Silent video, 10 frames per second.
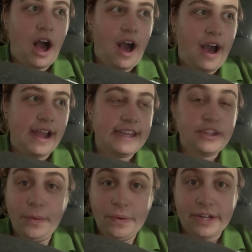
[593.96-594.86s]
I
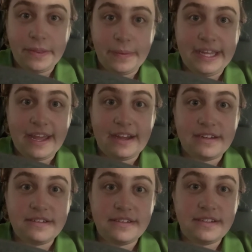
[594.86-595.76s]
don't work the
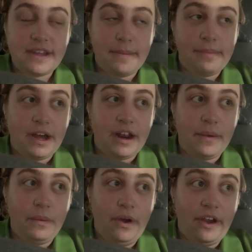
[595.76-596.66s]
weekend, but I
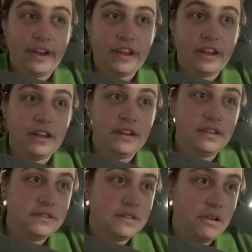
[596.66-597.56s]
work
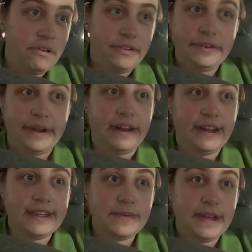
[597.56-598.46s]
all throughout
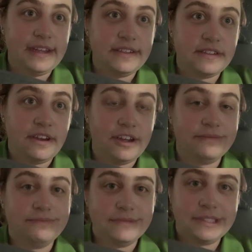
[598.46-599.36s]
next week, so
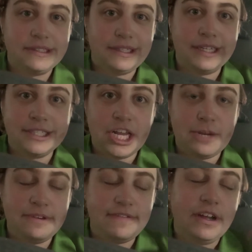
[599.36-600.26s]
that's going to
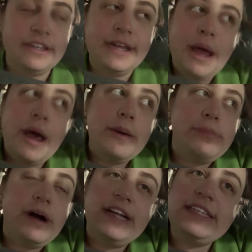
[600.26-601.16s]
be fun.
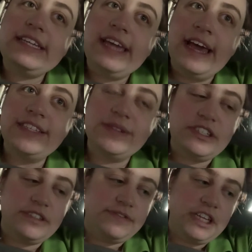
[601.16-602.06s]
But yes, I
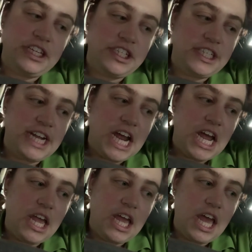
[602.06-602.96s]
just finished today,